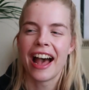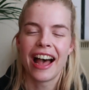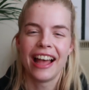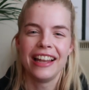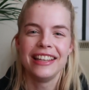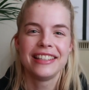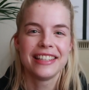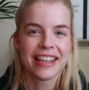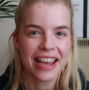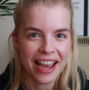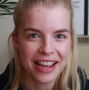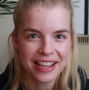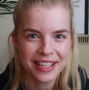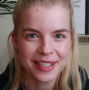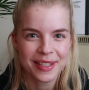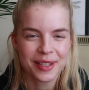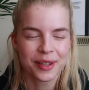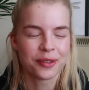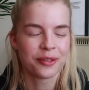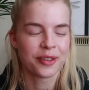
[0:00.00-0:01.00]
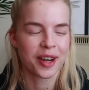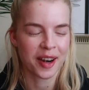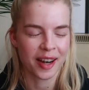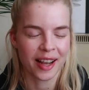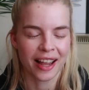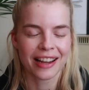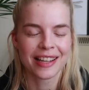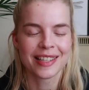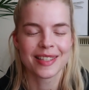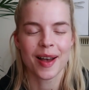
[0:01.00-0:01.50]
And yes,
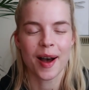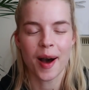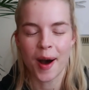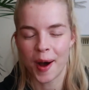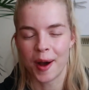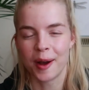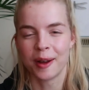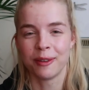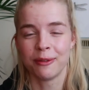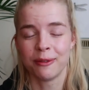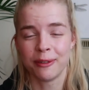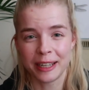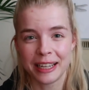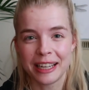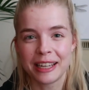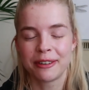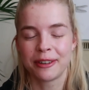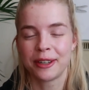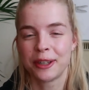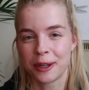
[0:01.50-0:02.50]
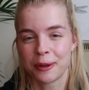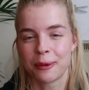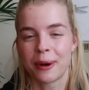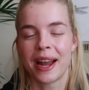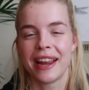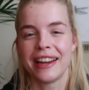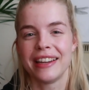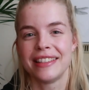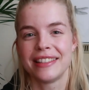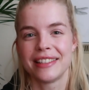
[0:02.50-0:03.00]
fairy lights are a really good
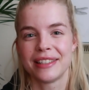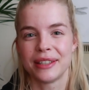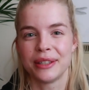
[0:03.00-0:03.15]
way